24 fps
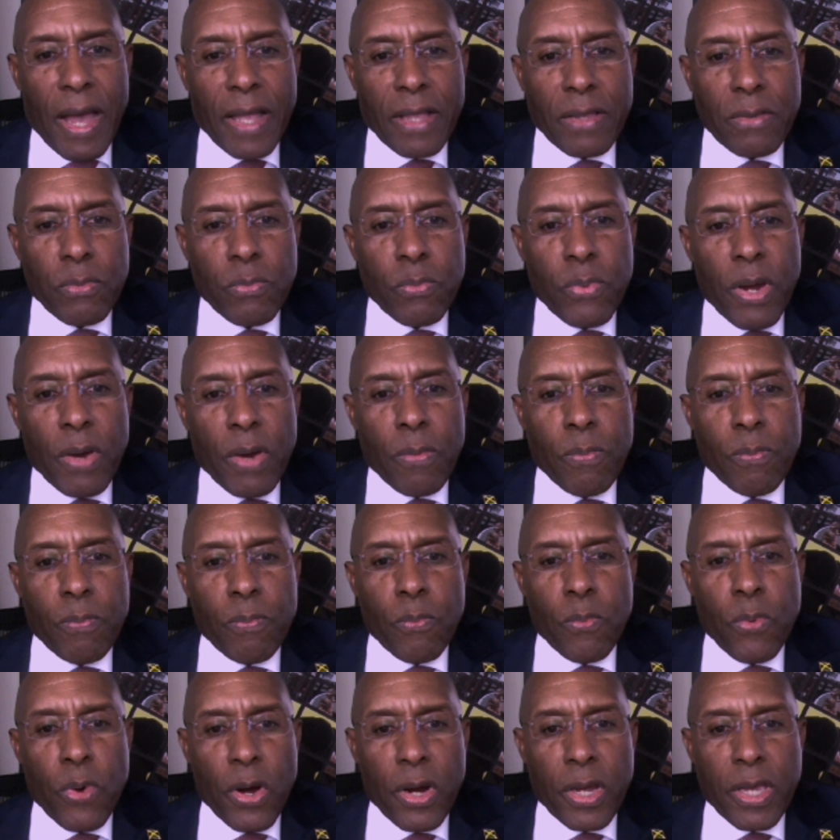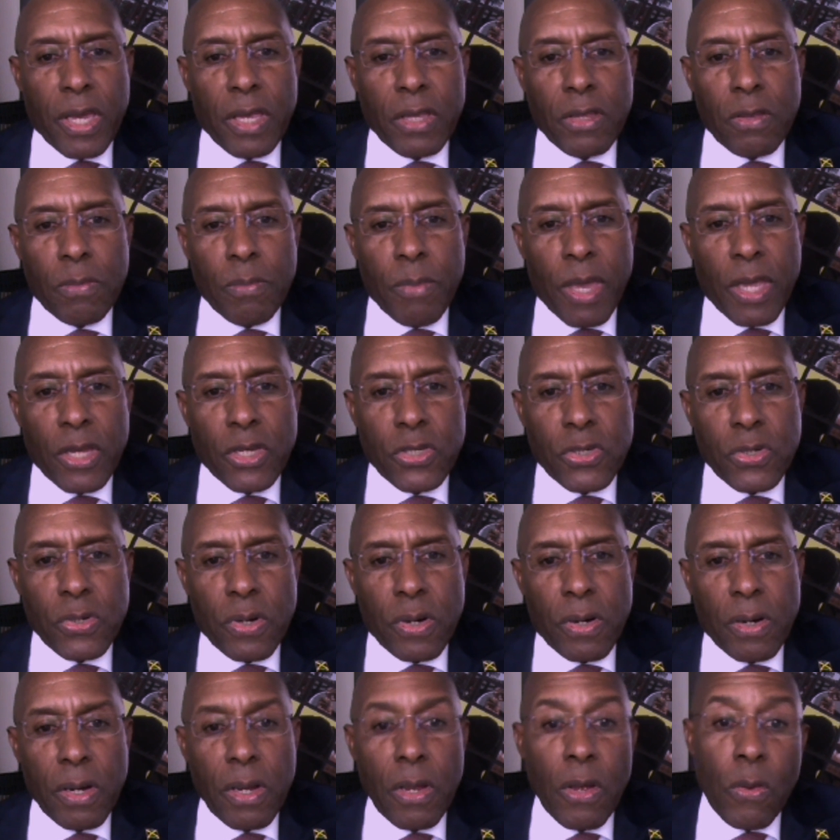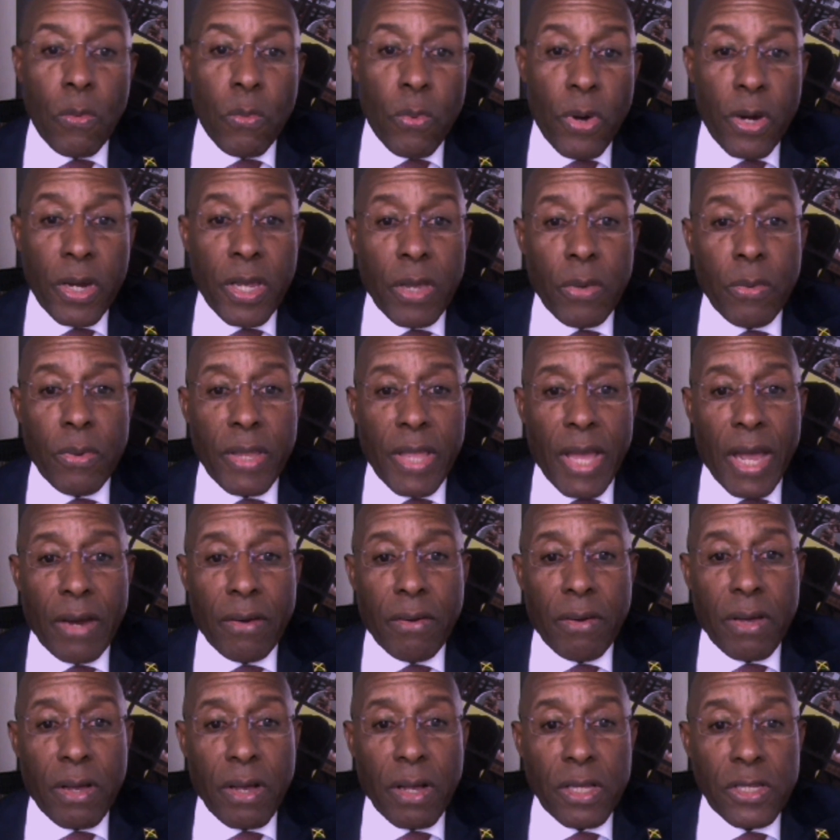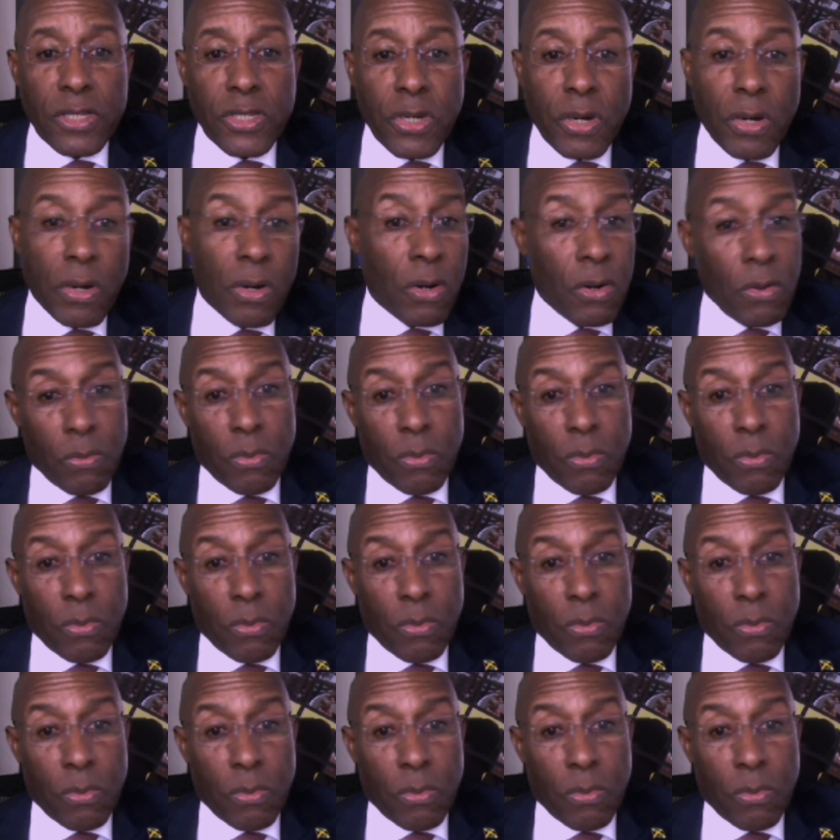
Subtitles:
And we're working to make sure, working with agriculture,